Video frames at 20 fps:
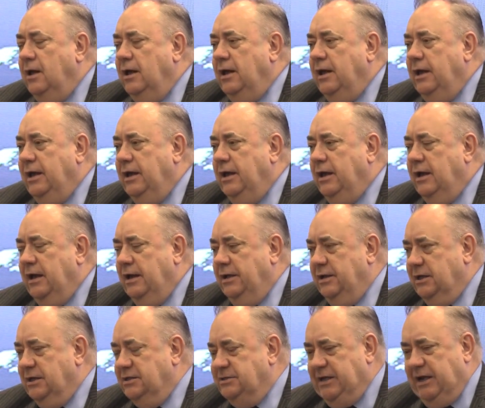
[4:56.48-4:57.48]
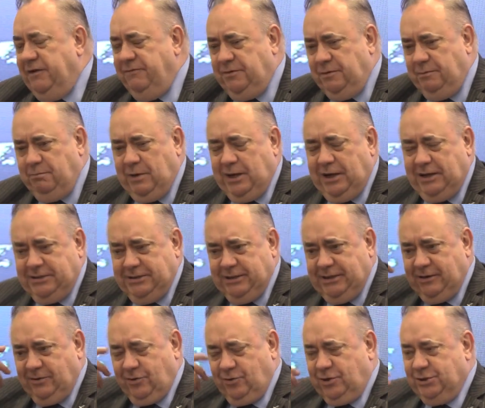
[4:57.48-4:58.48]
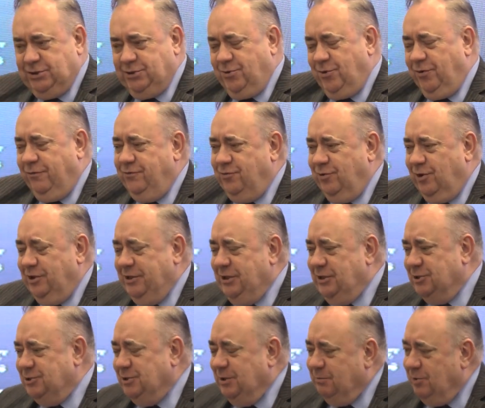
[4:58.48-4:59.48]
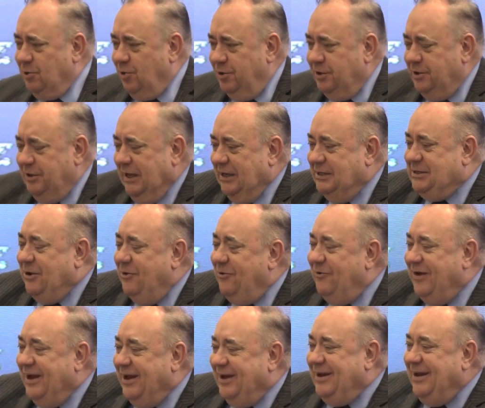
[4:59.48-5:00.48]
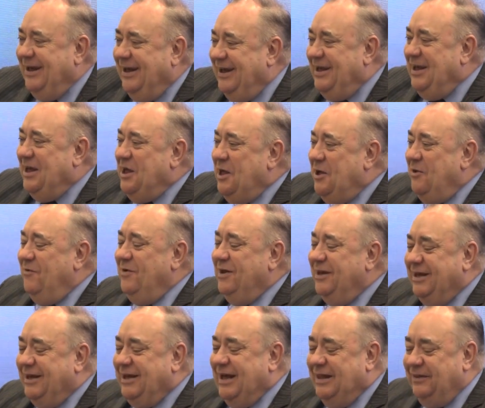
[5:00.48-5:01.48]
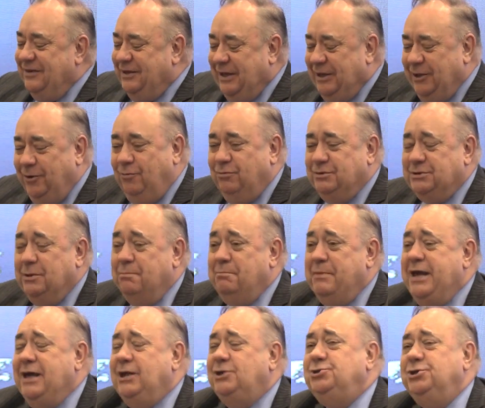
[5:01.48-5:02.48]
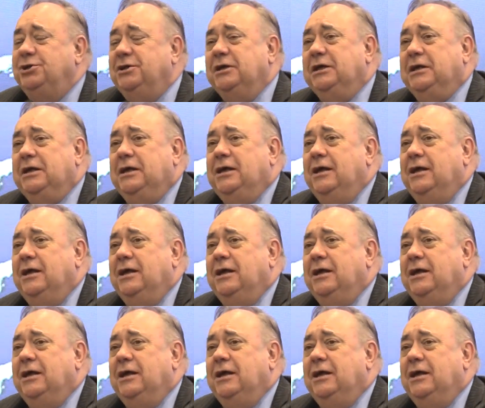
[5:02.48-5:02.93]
And the Conservative Party are just going through a leadership contest where the candidate who was emerging